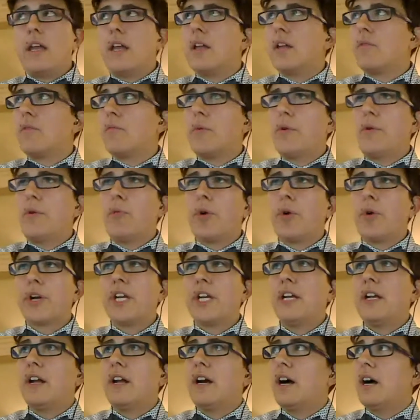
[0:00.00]
when
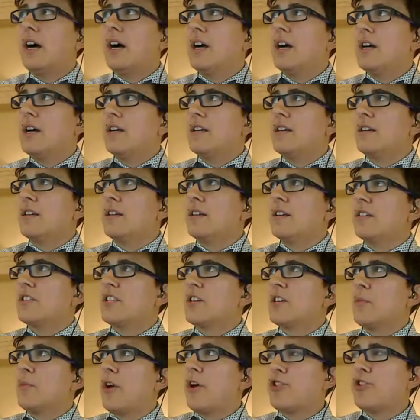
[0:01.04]
working on
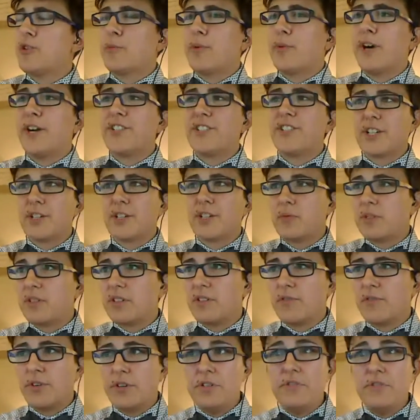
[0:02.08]
some larger projects with
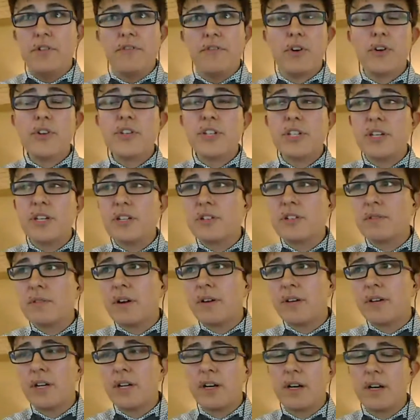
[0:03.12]
different universities
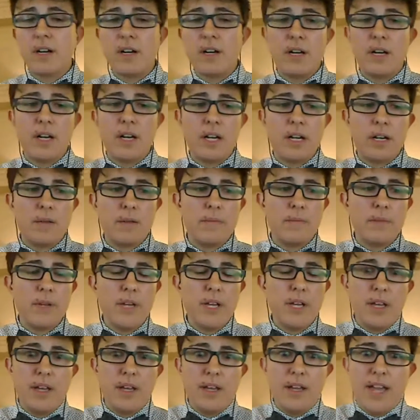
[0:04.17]
around here,
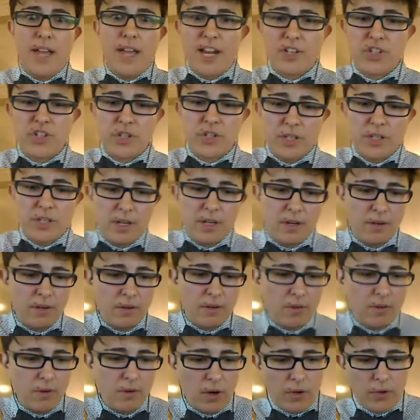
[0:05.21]
actually
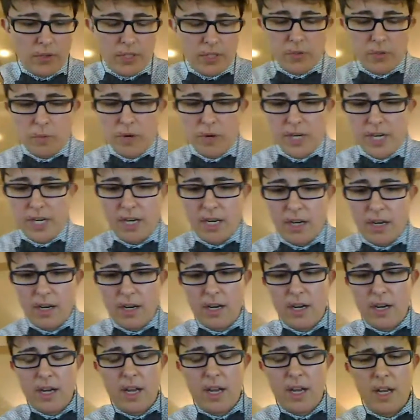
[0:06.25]
was working
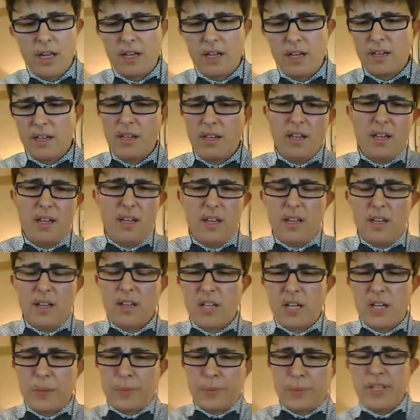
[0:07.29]
on
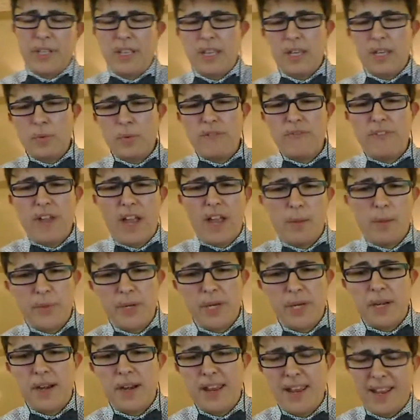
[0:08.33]
completely
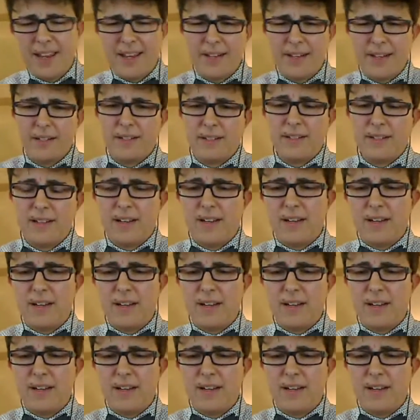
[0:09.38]
revamping and